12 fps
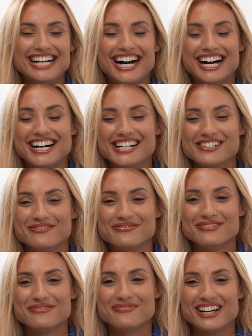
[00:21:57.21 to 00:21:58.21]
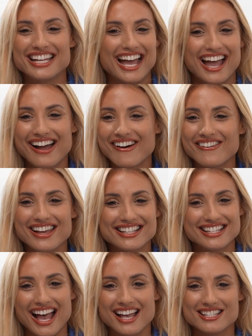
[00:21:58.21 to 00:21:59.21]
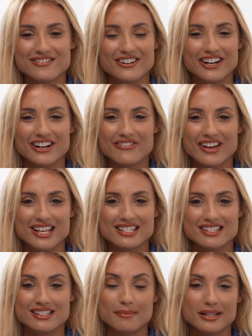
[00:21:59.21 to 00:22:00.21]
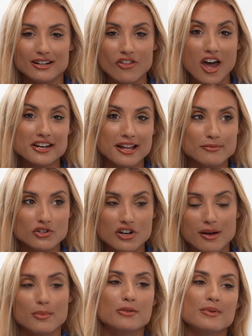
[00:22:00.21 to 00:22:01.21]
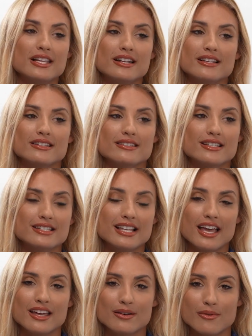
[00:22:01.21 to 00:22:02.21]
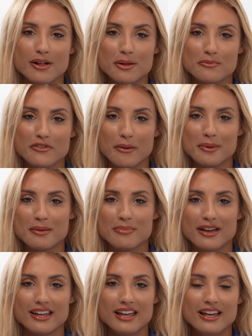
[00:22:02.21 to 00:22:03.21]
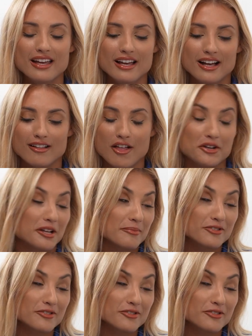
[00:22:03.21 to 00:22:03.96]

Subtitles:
But yeah, I always ask for her advice. I mean, a lot of times she'll come with me to set and while I'm filming, but a lot of times